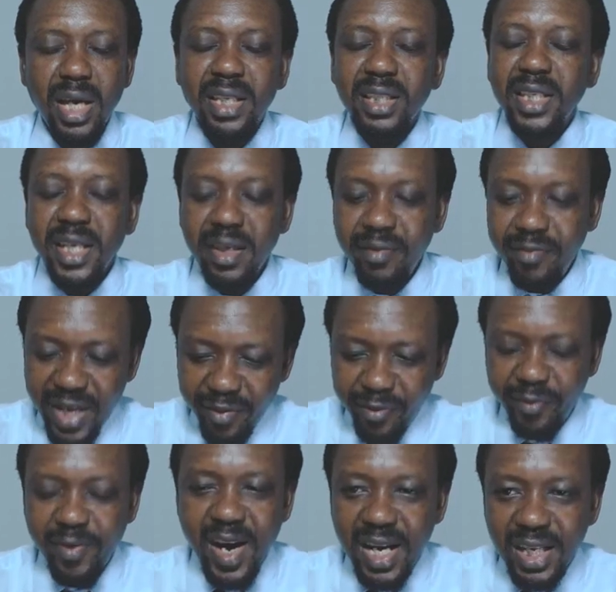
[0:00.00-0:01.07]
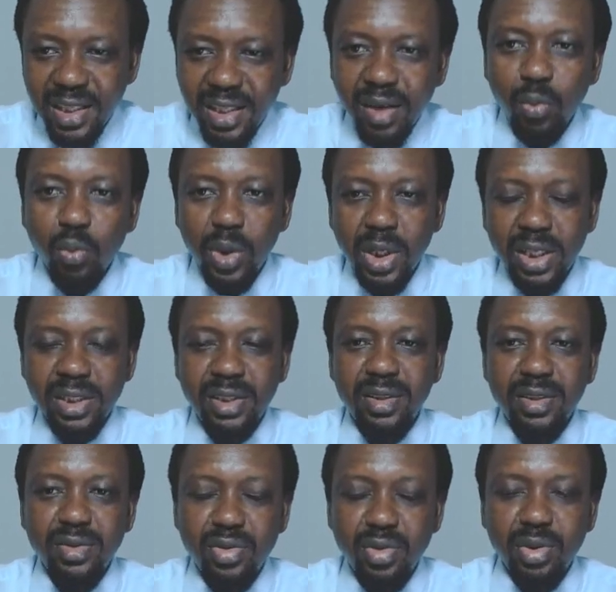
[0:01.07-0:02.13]
And give their final word
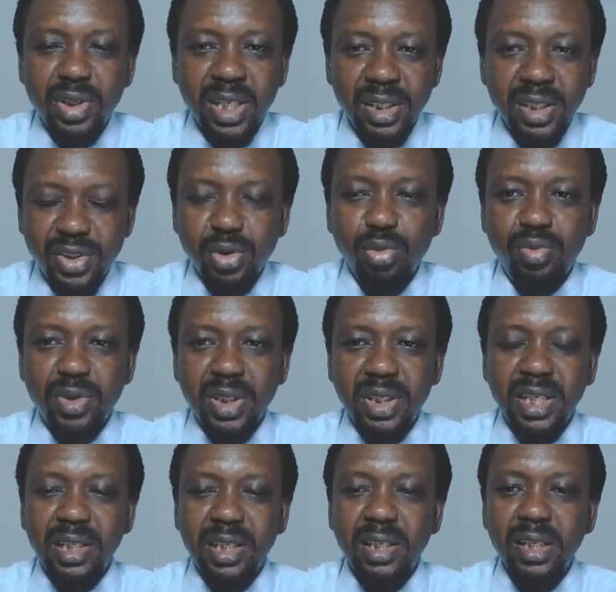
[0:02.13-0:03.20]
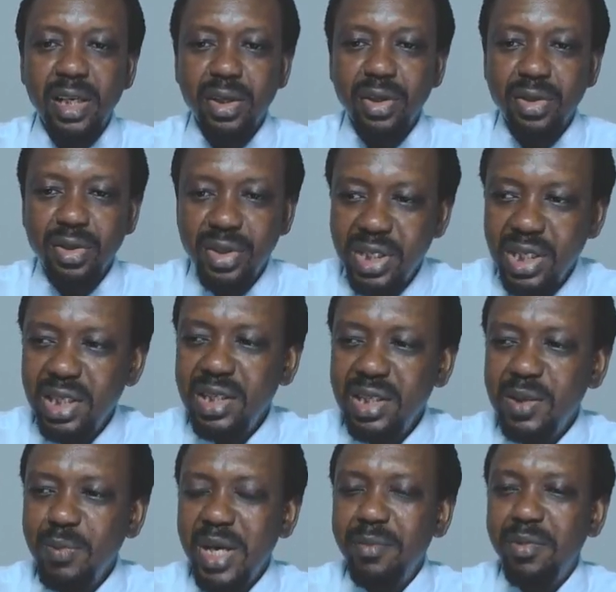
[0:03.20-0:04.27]
to their children that, you see
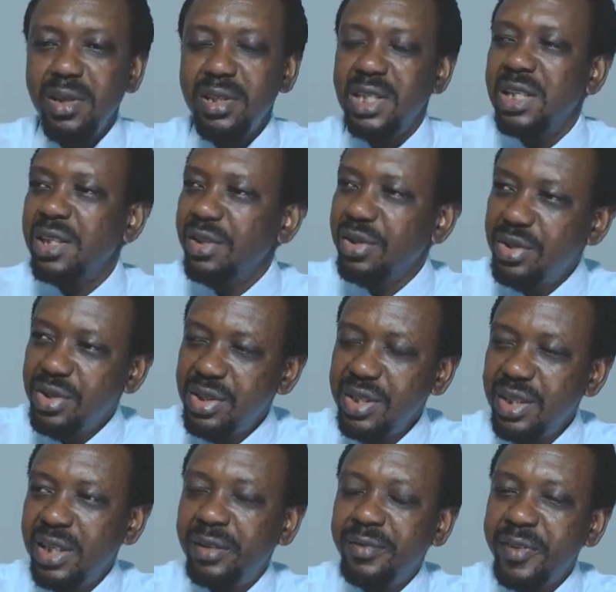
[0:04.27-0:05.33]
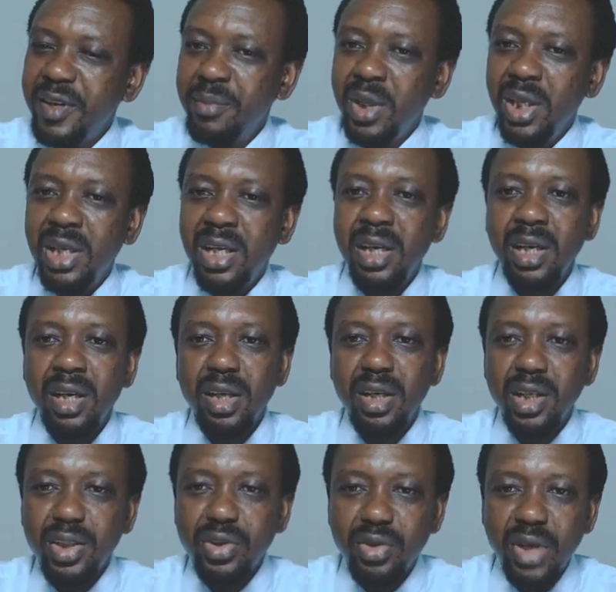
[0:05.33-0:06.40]
this, my brother, see that family,
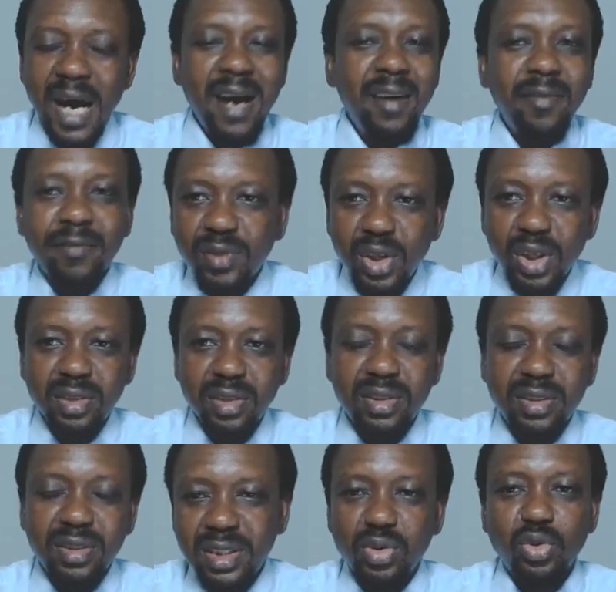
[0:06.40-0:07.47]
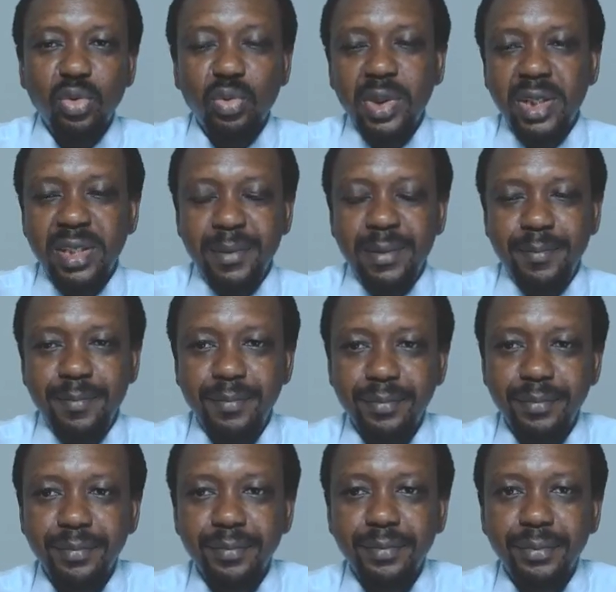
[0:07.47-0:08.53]
have nothing to do with them.
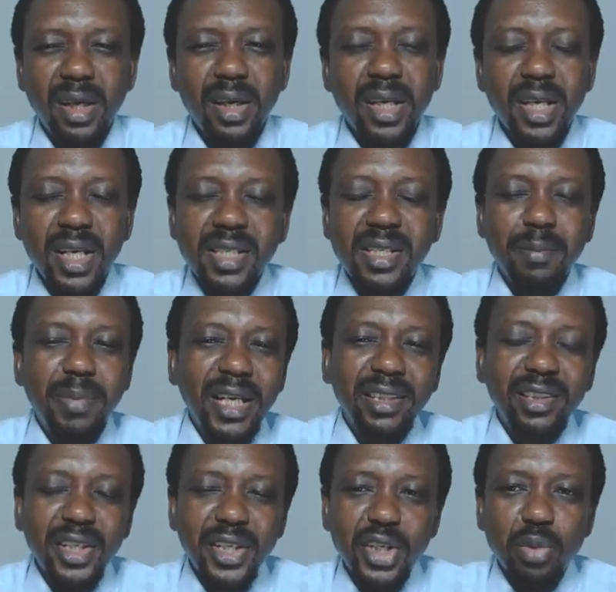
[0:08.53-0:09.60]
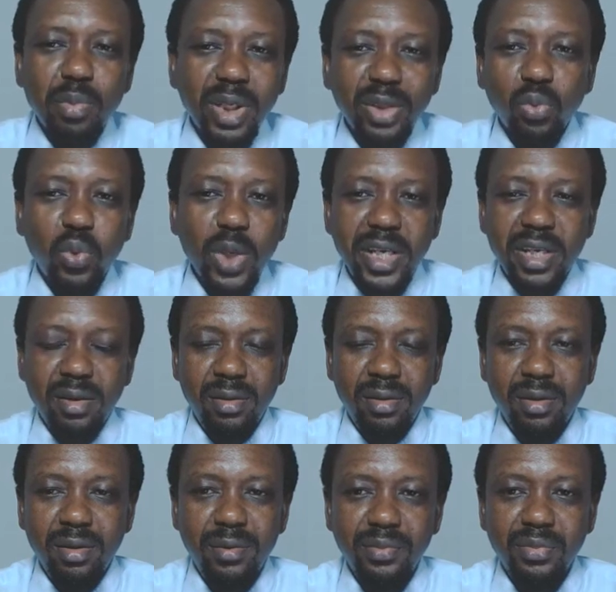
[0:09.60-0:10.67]
It's about the human will.